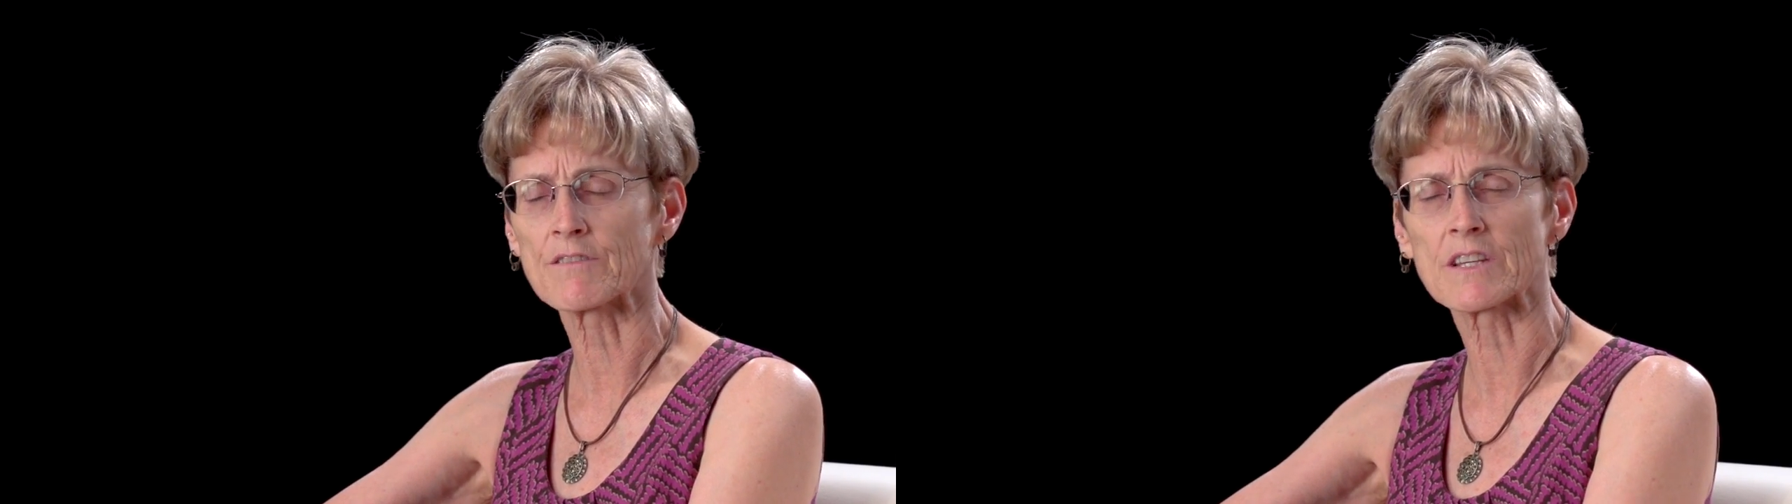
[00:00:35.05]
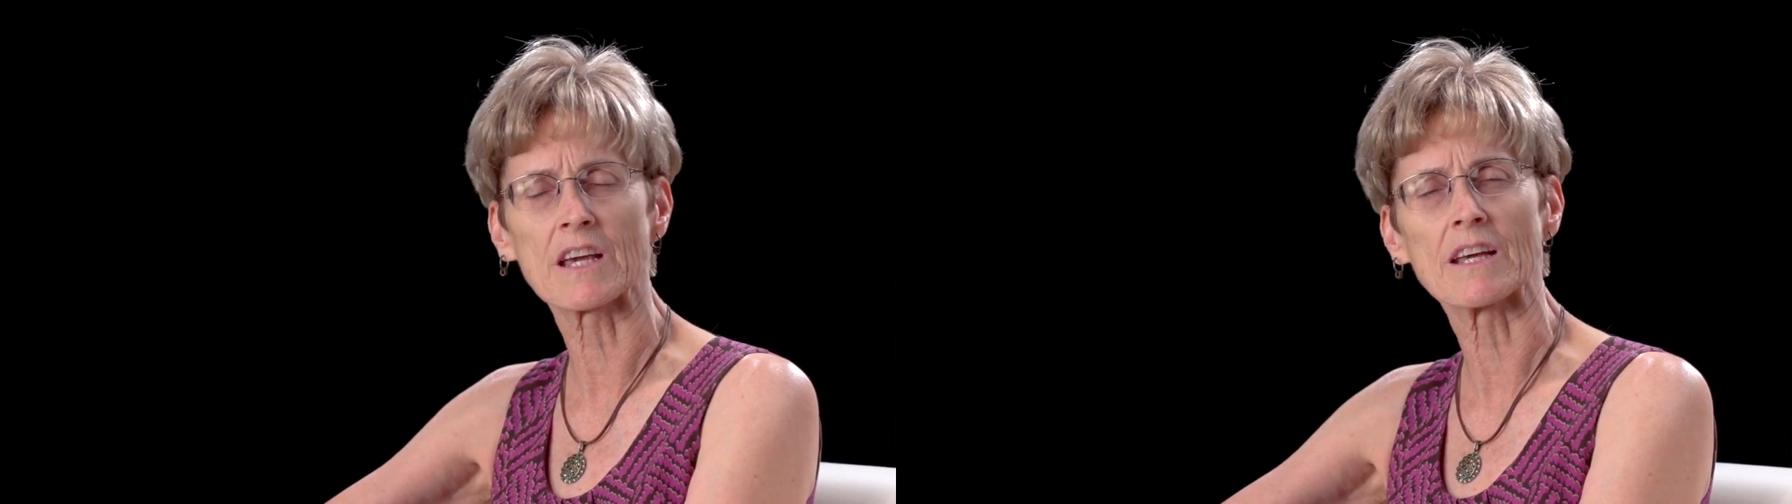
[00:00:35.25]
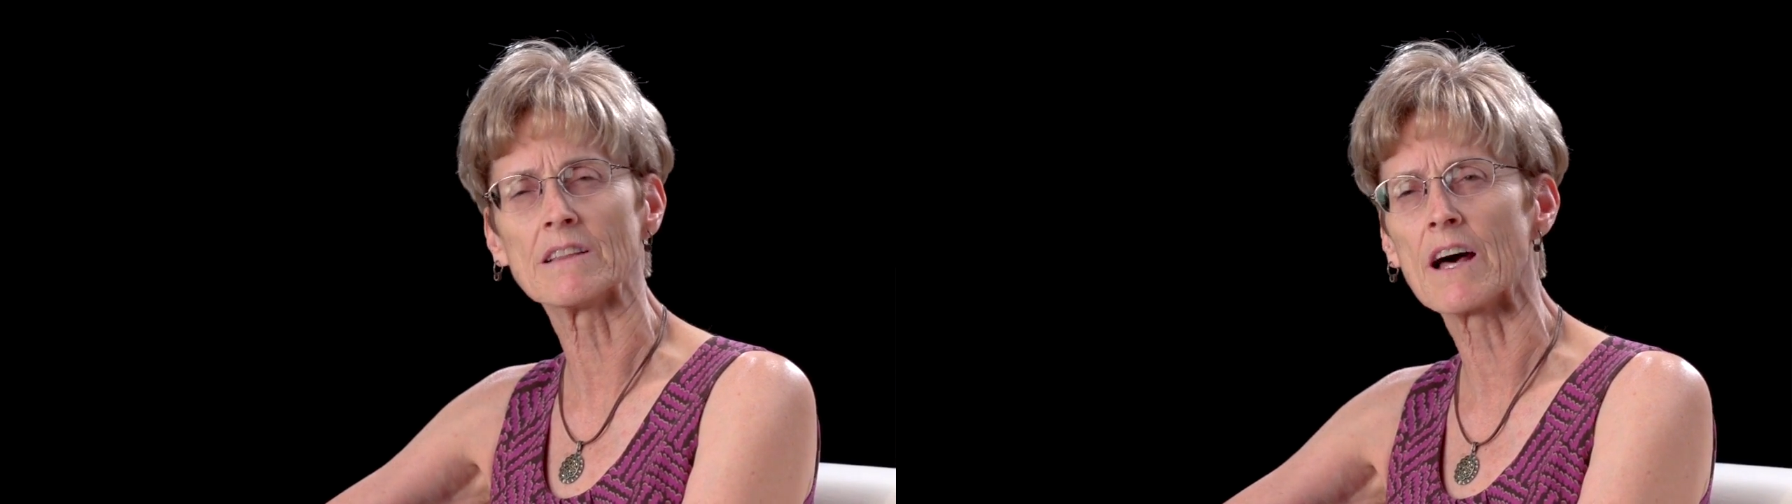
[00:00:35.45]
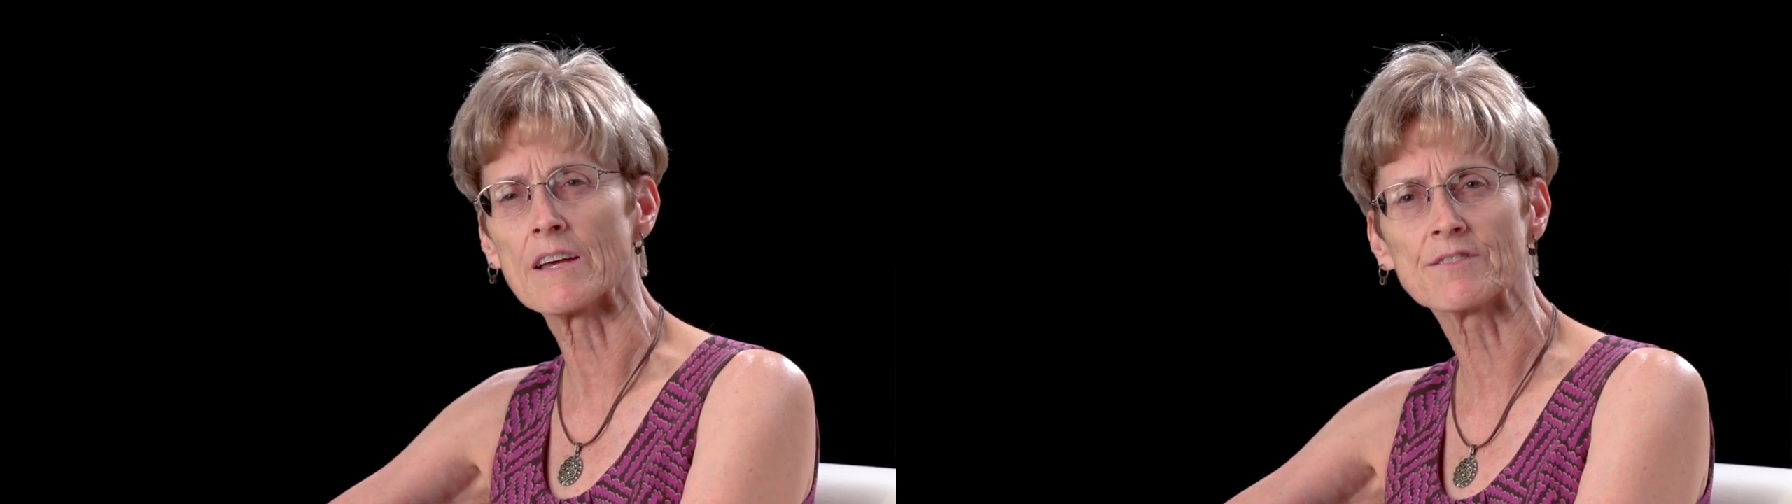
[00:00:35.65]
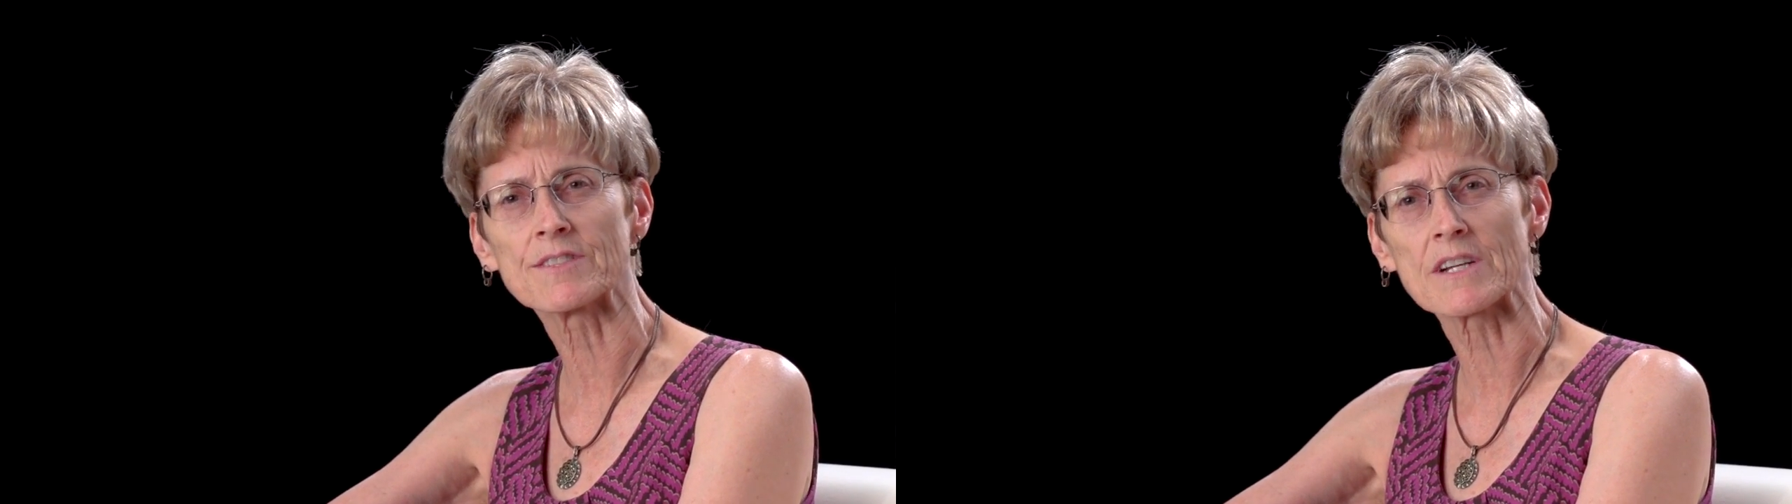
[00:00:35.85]
of the gay
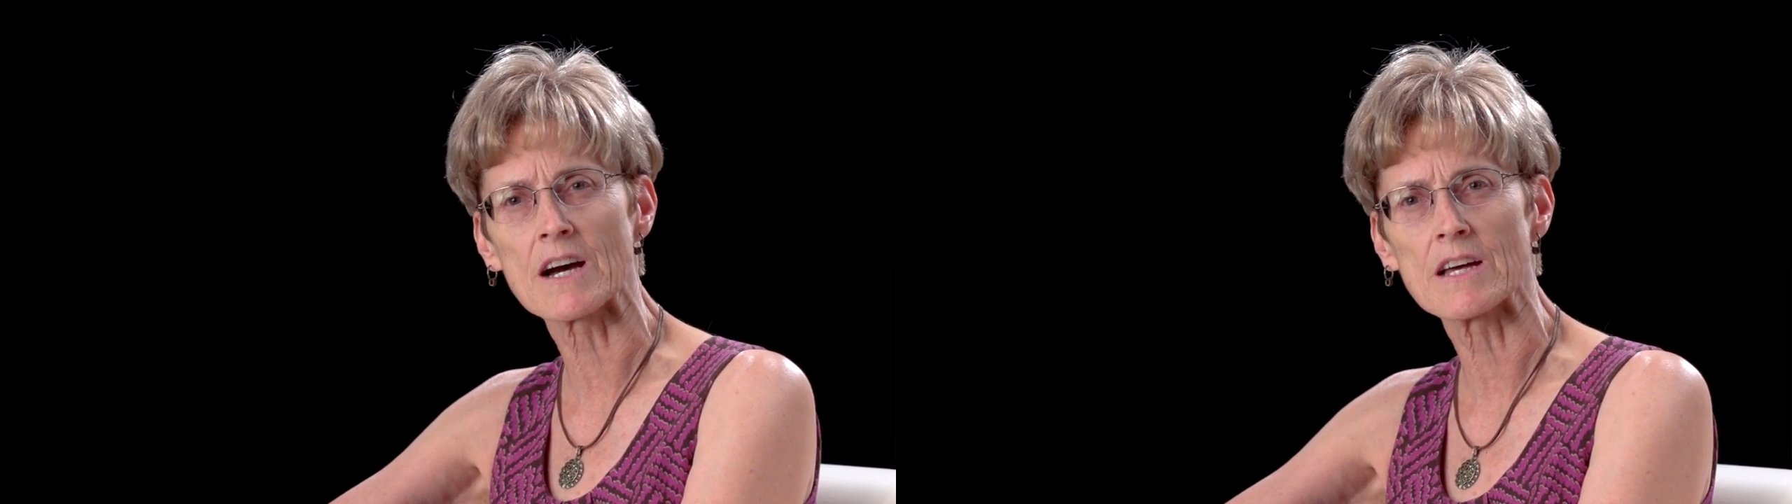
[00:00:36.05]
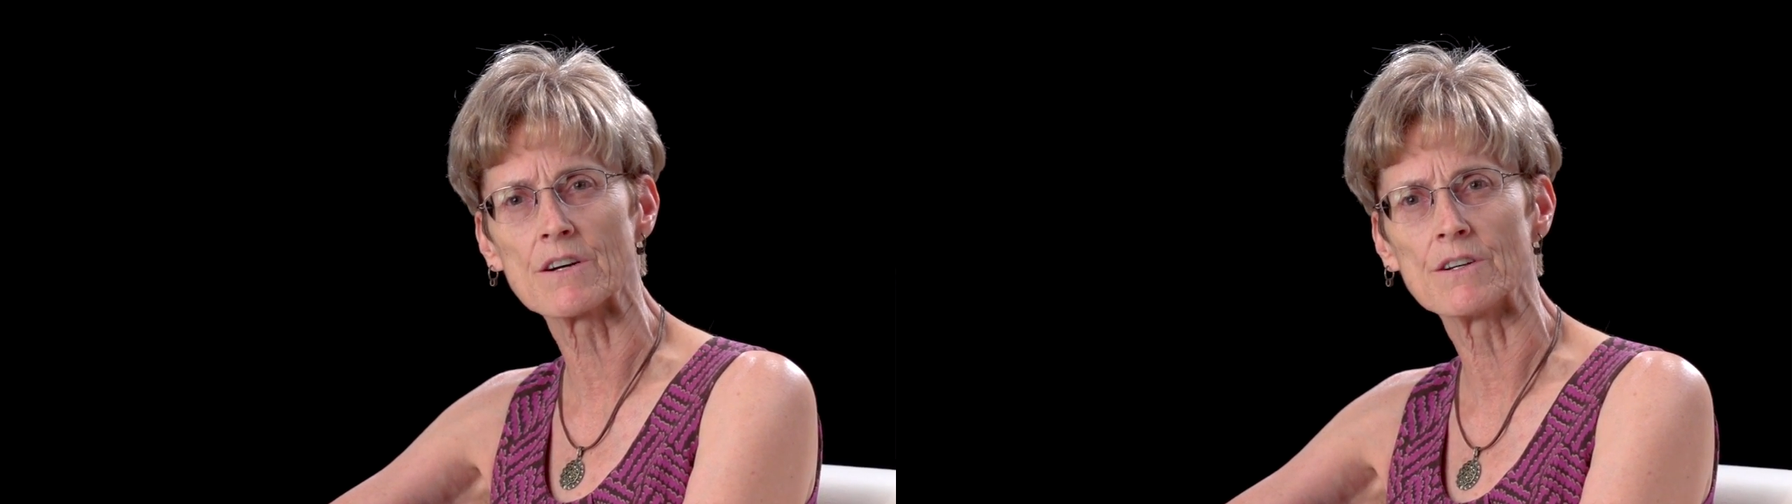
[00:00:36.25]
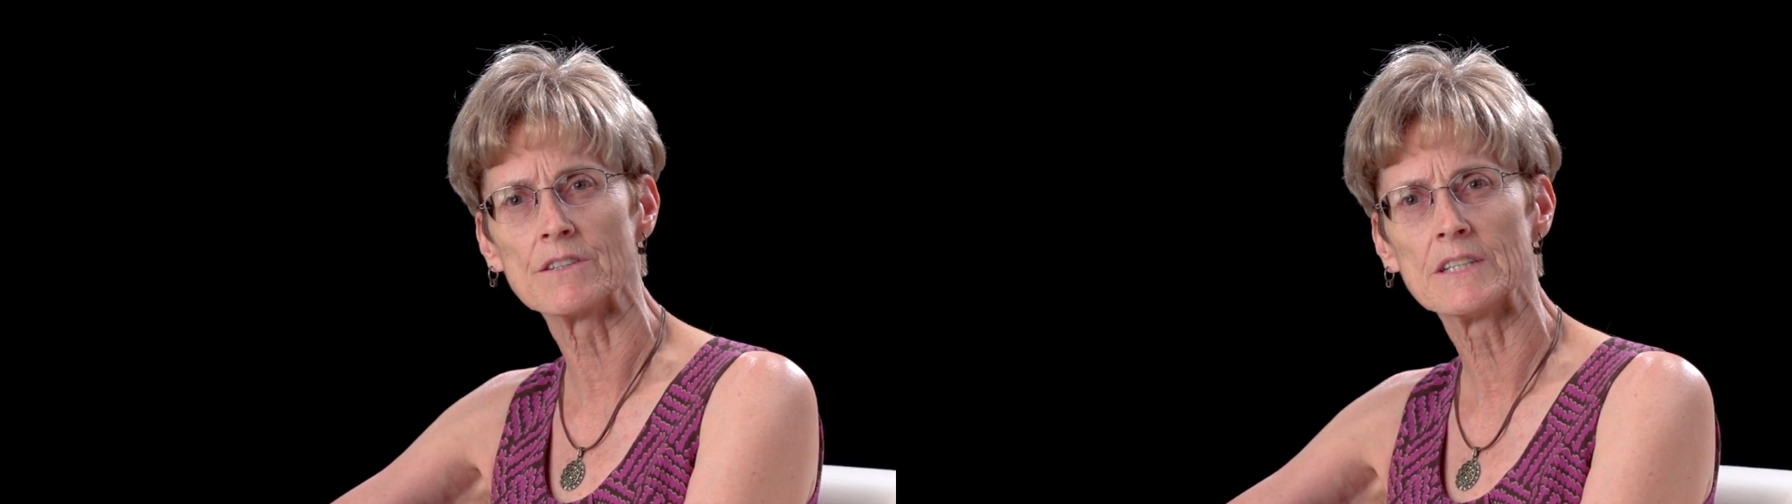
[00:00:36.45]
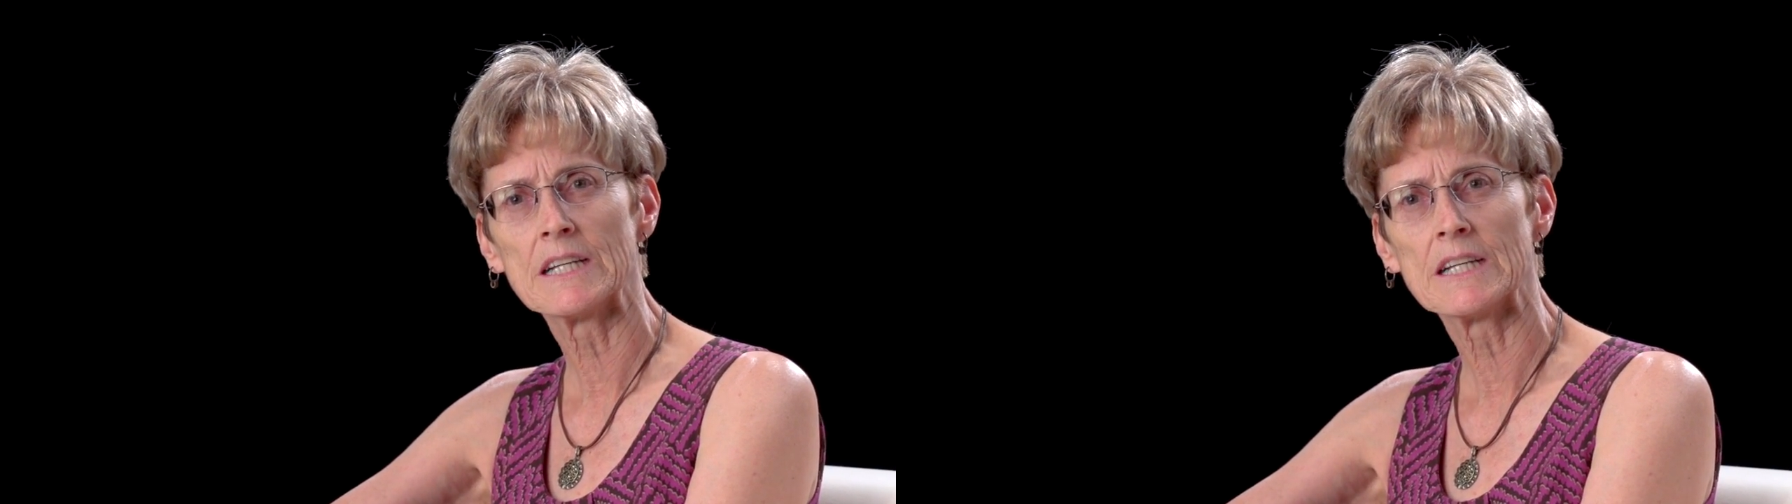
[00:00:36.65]
lifestyle.